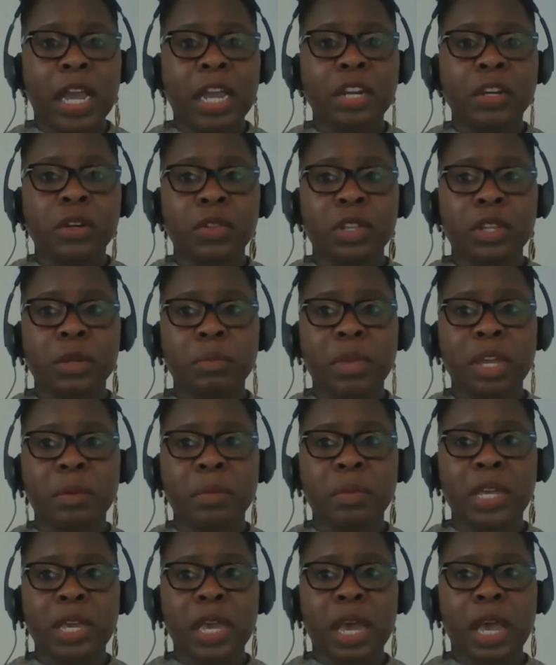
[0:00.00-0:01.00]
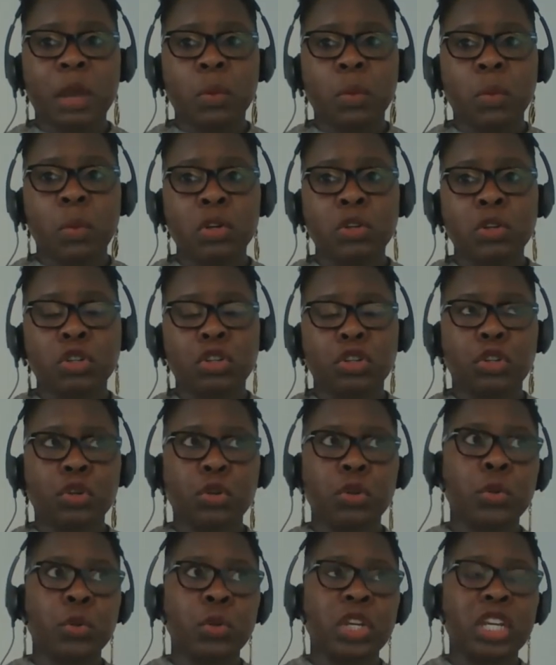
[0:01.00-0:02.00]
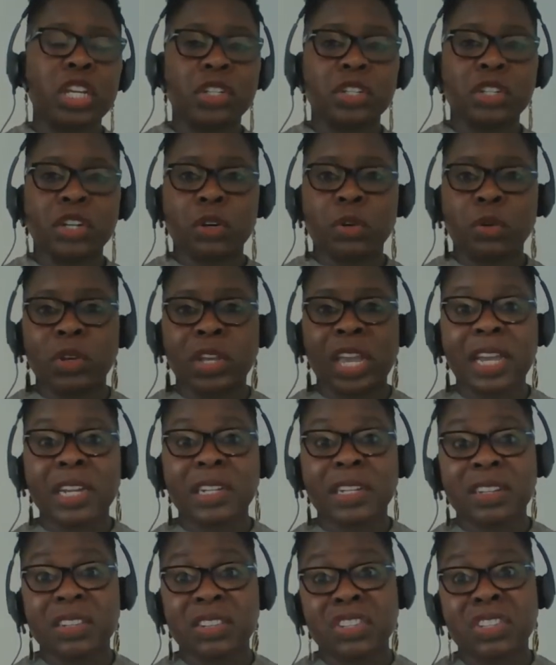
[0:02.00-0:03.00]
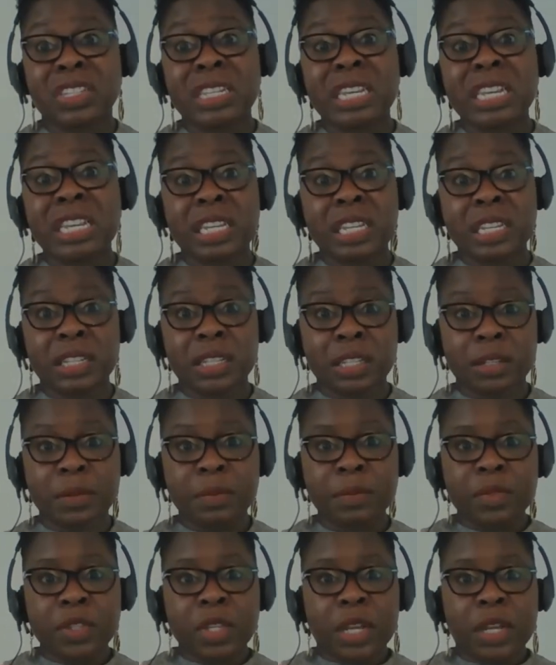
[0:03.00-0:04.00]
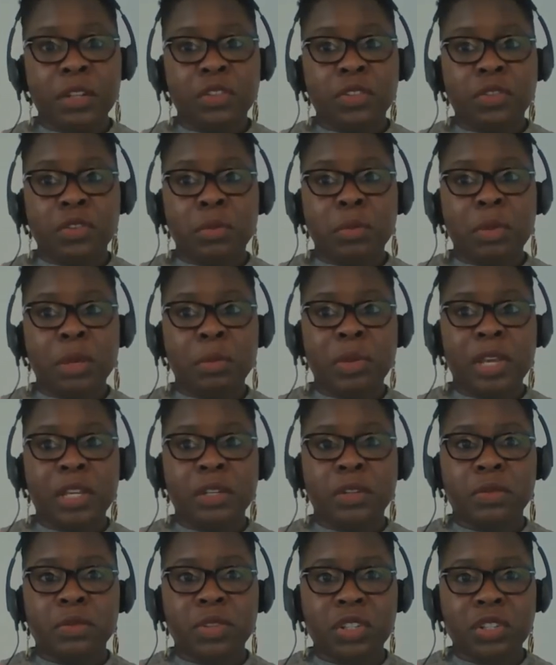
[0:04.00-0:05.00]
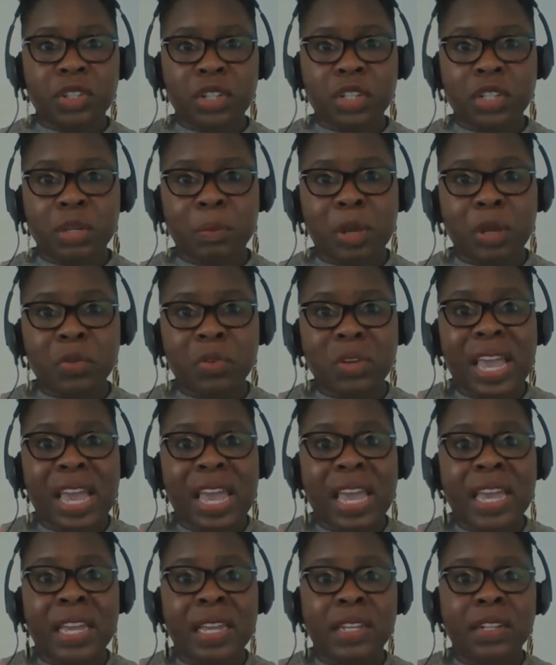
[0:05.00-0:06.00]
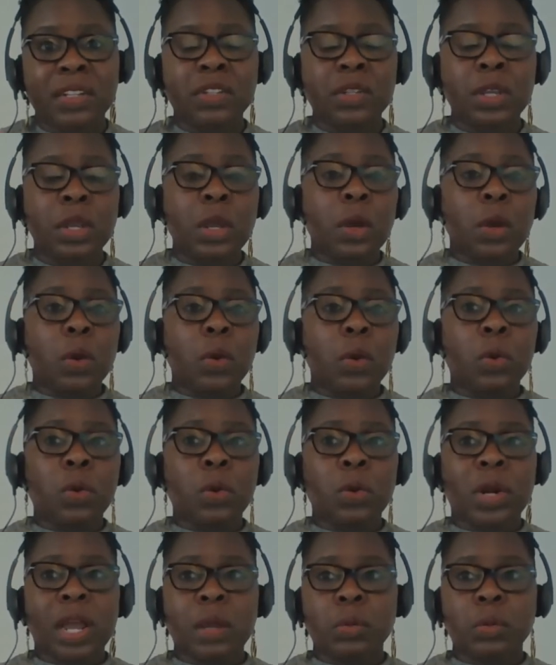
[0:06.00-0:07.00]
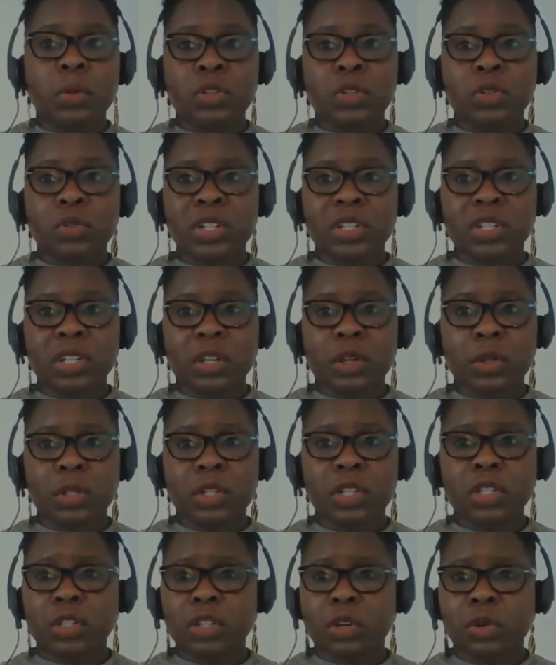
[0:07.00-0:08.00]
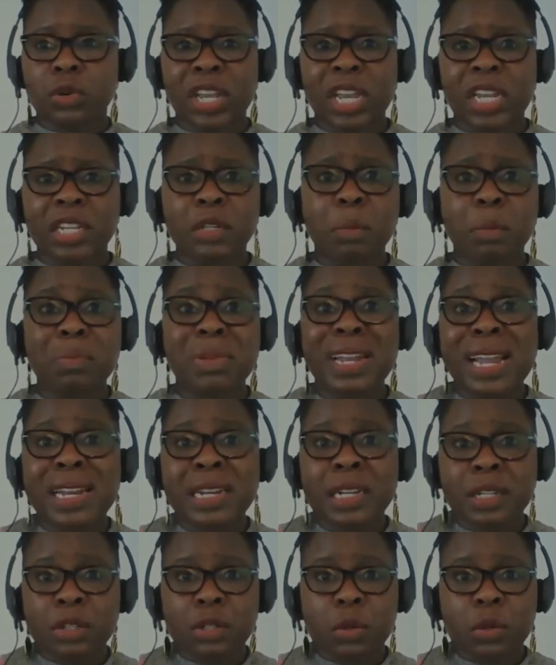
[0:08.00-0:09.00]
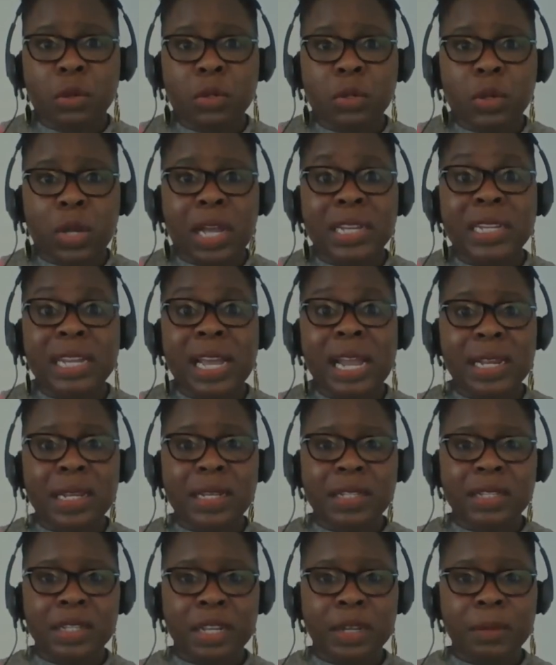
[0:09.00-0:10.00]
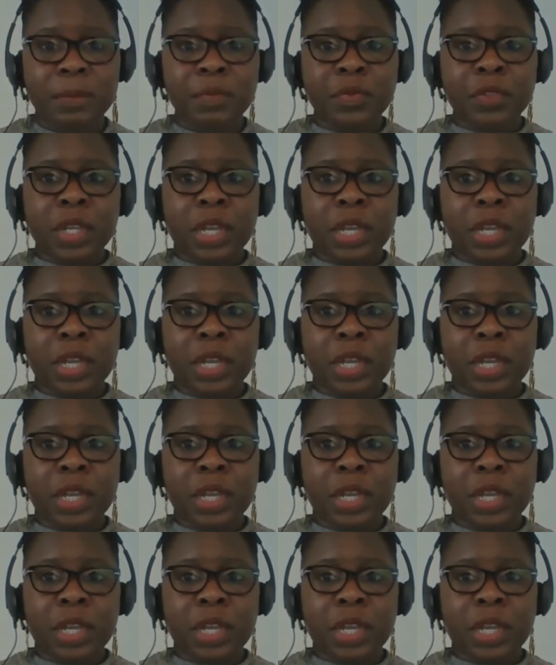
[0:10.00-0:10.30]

I know that maybe I want to interrogate a disease. And so maybe I do research about AIDS, or I want to inter- interrogate a planet or a galaxy.